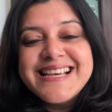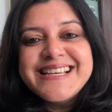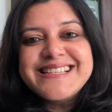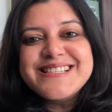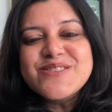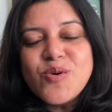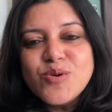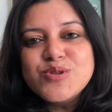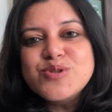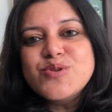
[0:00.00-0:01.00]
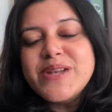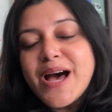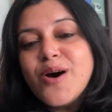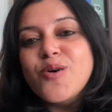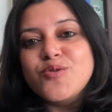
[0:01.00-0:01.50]
it is also
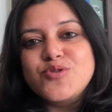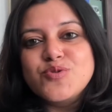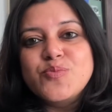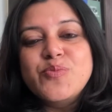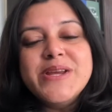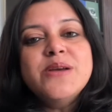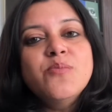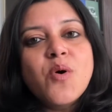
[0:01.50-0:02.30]
now to bring